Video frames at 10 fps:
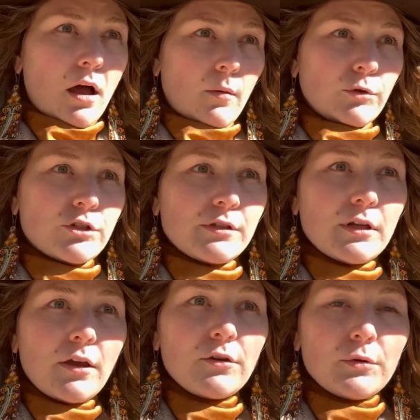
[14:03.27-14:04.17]
which is
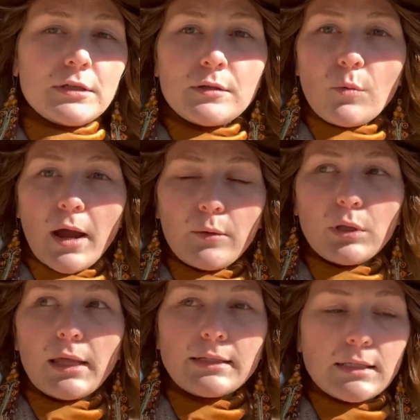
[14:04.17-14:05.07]
another reason why we
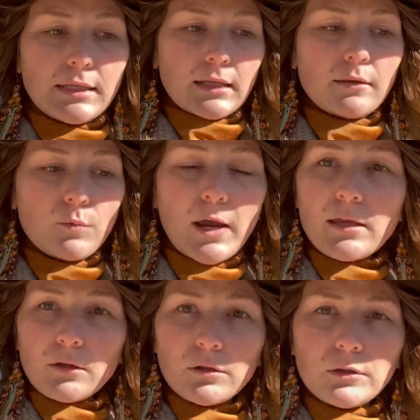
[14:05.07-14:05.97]
like to take them
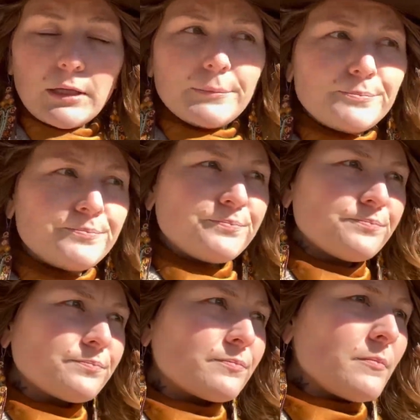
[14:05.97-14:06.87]
regularly.
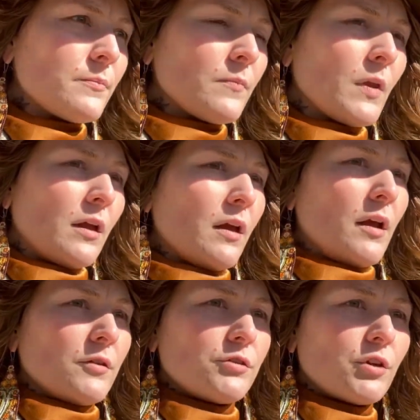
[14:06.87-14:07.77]

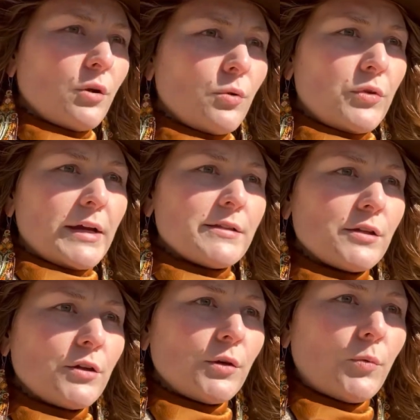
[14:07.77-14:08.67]
So that's a
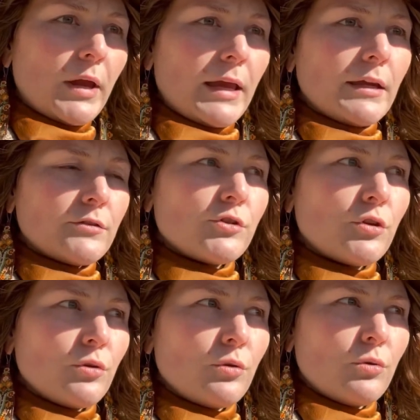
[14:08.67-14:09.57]
good way
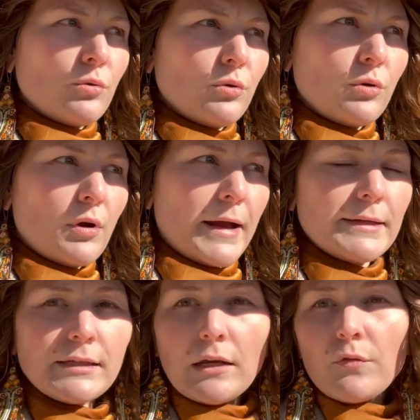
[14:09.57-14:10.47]
to
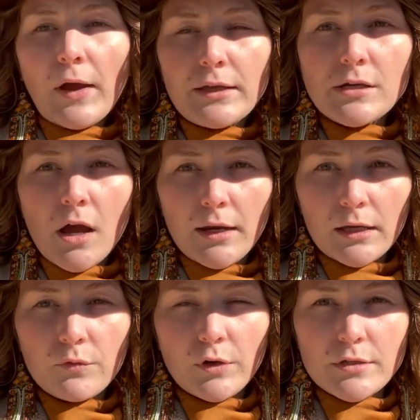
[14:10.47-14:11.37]
identify
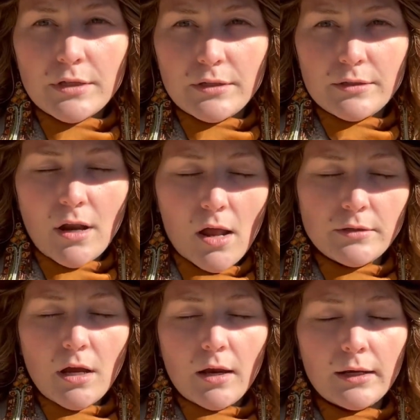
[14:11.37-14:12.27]
tonic versus
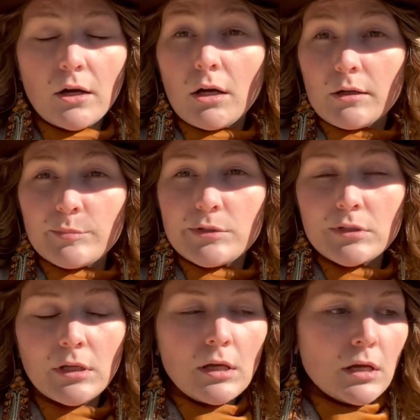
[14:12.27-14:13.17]
non-tonic herbs.
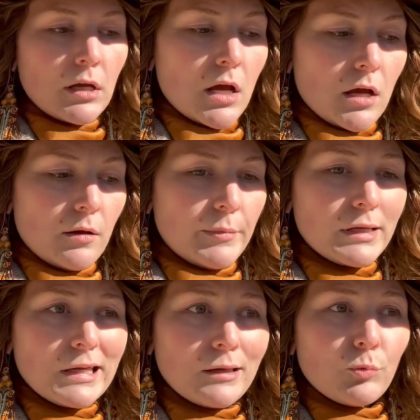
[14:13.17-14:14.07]

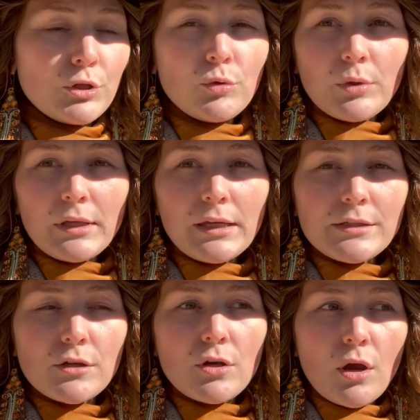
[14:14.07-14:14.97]
Again, when you really get
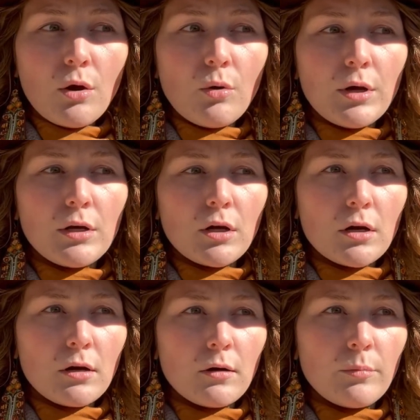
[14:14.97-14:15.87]
to know an
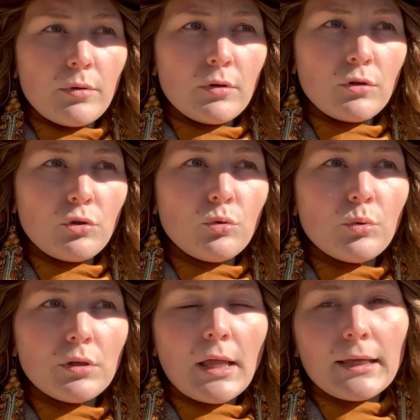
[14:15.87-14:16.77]
herb, you
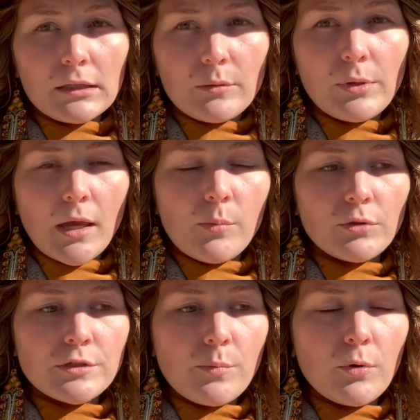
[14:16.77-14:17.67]
will likely be
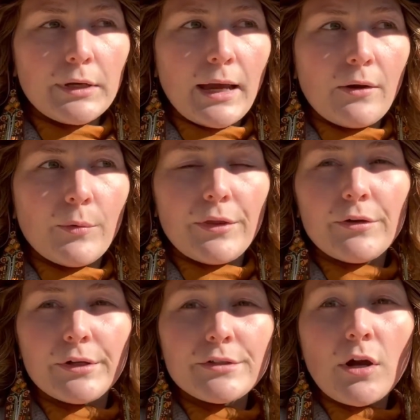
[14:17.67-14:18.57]
able to point out
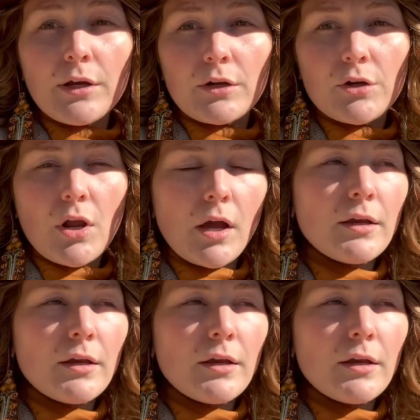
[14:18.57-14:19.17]
whether it's tonic or not.